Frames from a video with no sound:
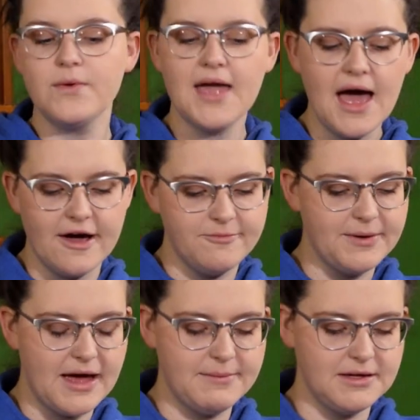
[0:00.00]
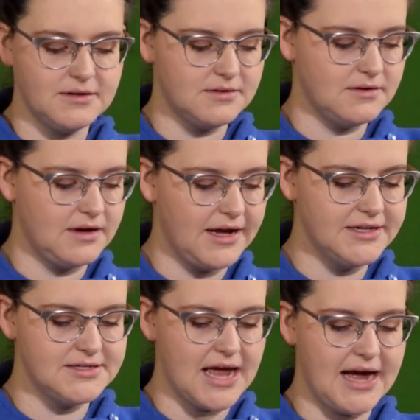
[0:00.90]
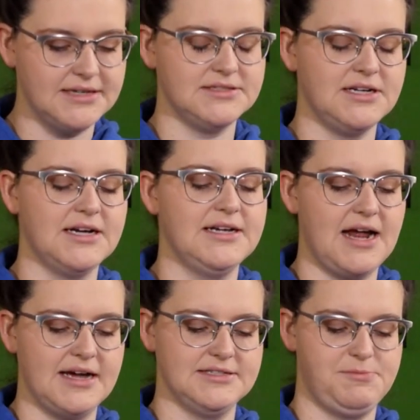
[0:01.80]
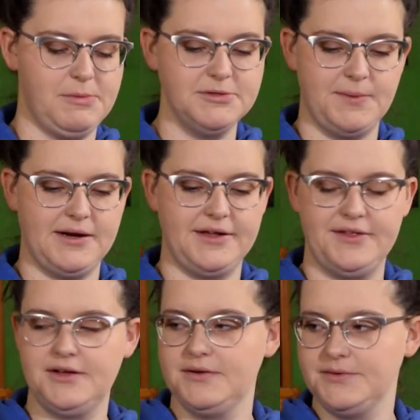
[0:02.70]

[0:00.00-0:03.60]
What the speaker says: We have, but I mean, it's as good as People's Pint, I think.